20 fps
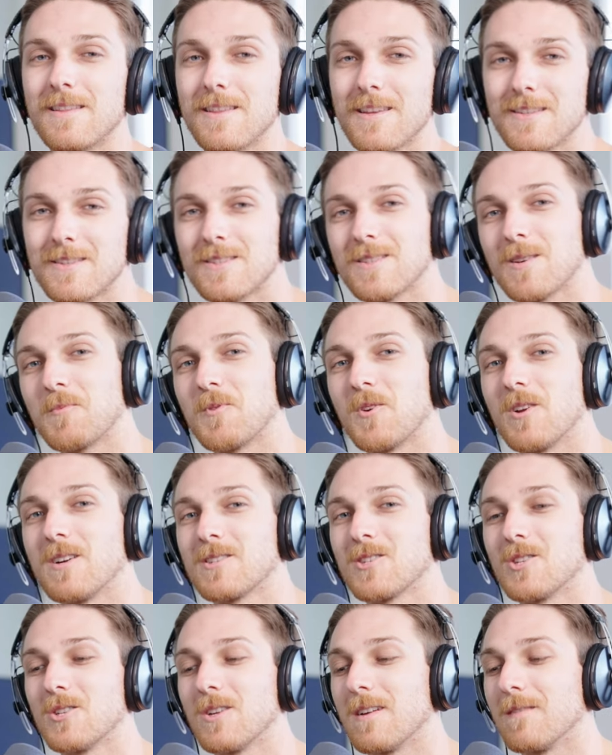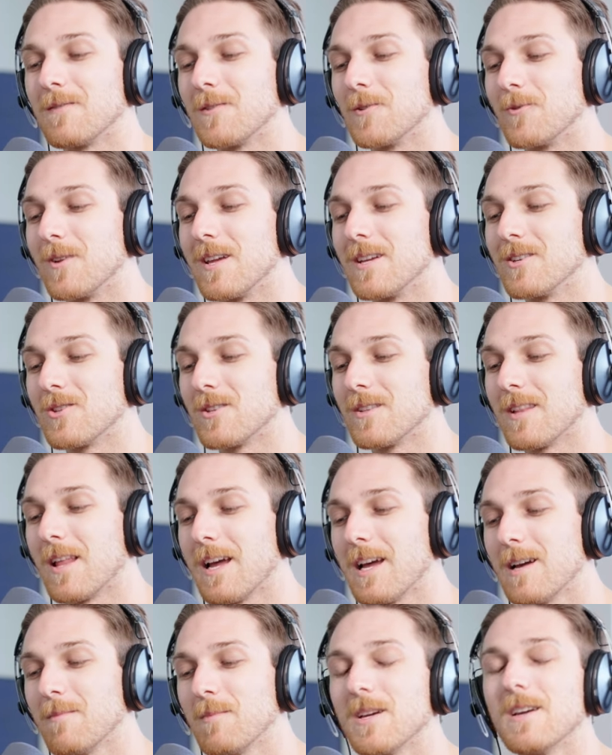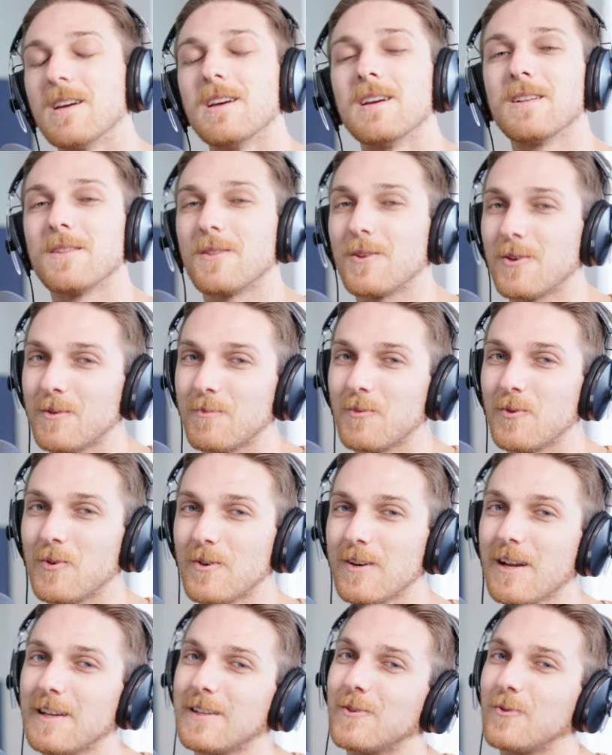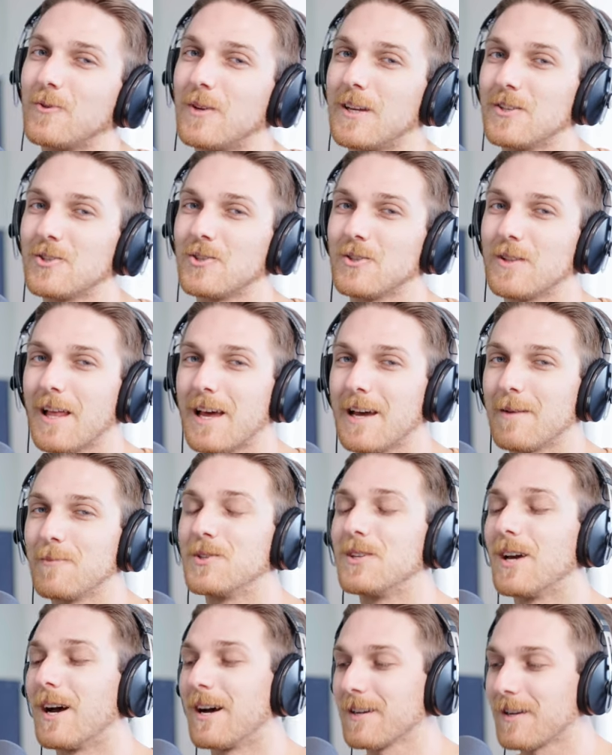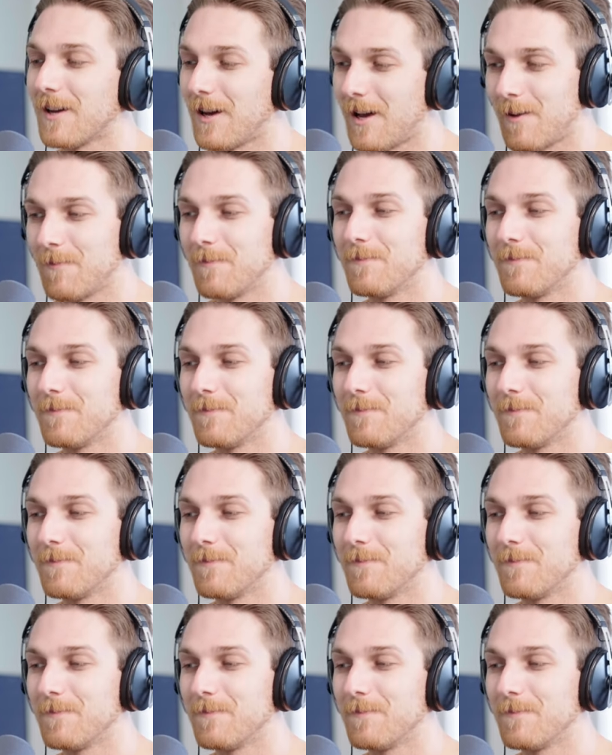This is a production of Lunation Lab. Learn more at lunationlab.com.